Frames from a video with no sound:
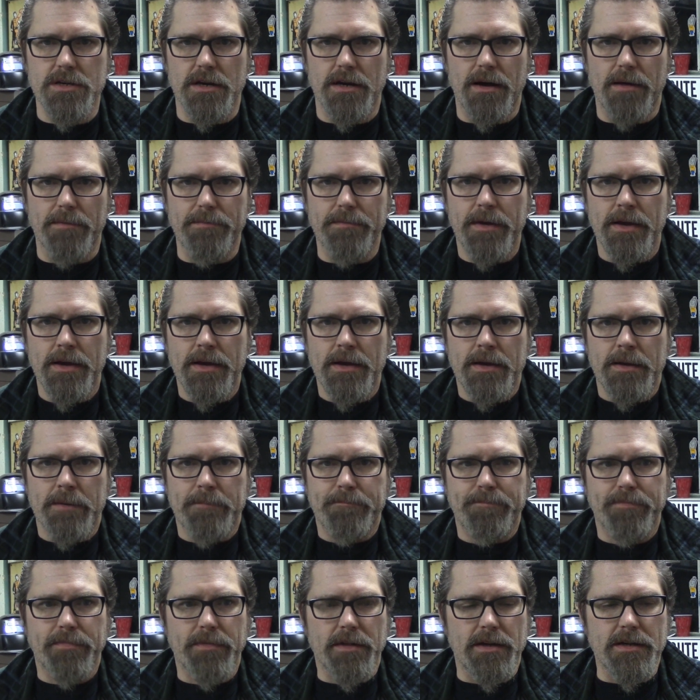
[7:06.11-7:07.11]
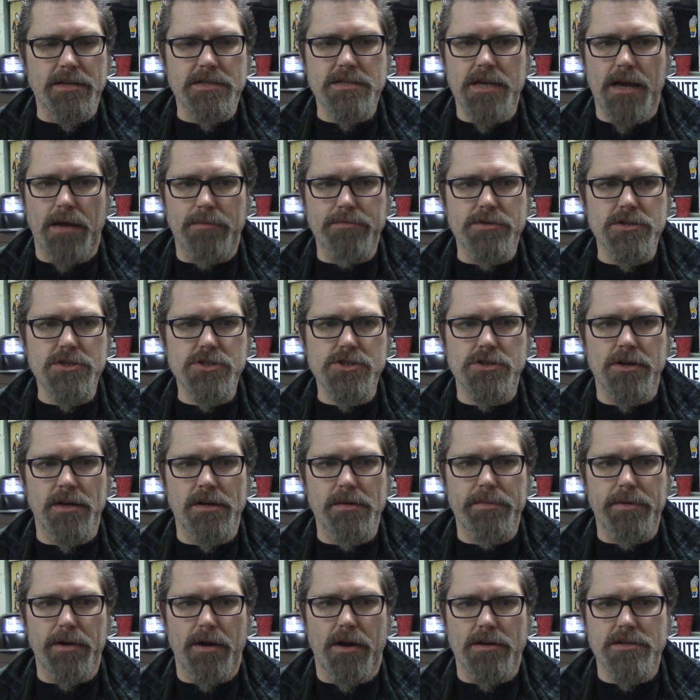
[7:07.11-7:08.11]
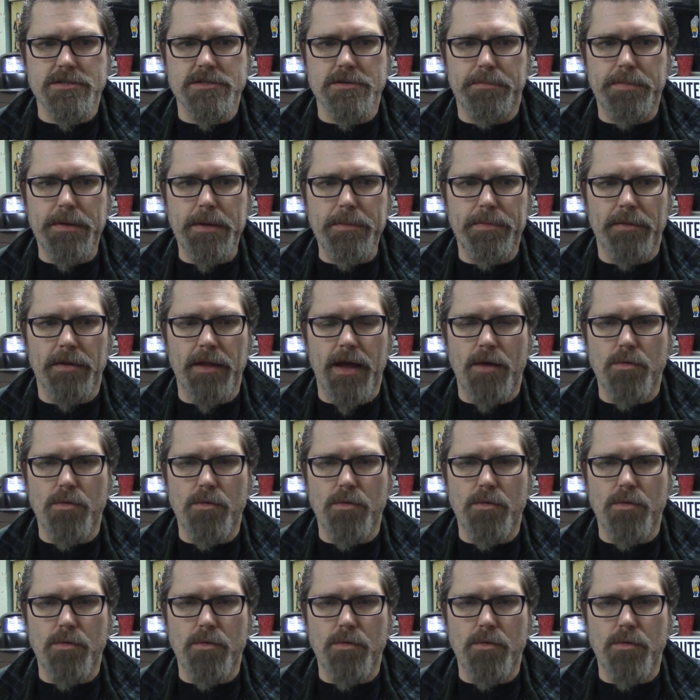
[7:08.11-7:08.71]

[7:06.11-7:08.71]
Like I said, I'm just trying to be honest with people.